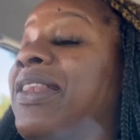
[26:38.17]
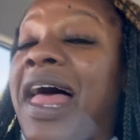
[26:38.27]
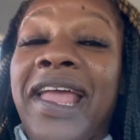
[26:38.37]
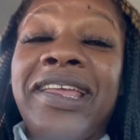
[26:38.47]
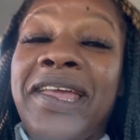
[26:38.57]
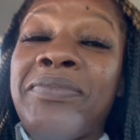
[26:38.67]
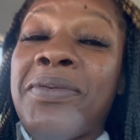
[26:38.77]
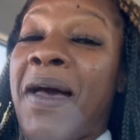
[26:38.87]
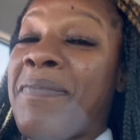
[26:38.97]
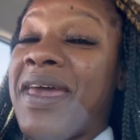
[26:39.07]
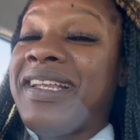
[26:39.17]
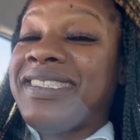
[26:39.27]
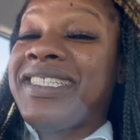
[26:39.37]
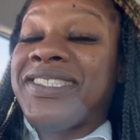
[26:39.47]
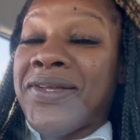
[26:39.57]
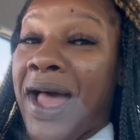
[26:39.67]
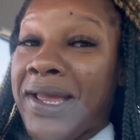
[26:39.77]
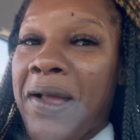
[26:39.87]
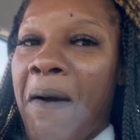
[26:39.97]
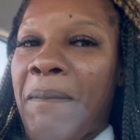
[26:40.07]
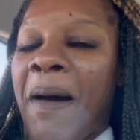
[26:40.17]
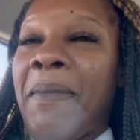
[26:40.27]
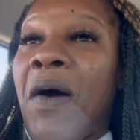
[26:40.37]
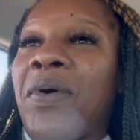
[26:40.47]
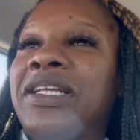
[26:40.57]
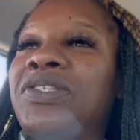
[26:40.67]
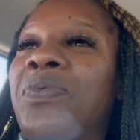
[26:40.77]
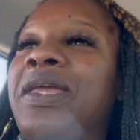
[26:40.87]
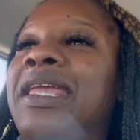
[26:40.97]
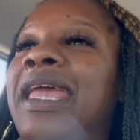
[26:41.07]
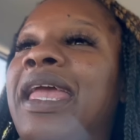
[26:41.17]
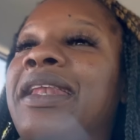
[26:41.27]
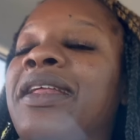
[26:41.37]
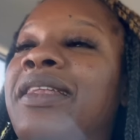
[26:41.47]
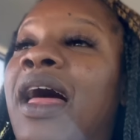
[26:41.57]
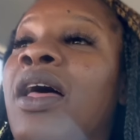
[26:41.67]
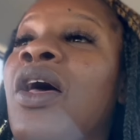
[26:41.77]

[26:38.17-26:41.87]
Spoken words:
Like, give me my medicine so I can go about my way. So we get in the line.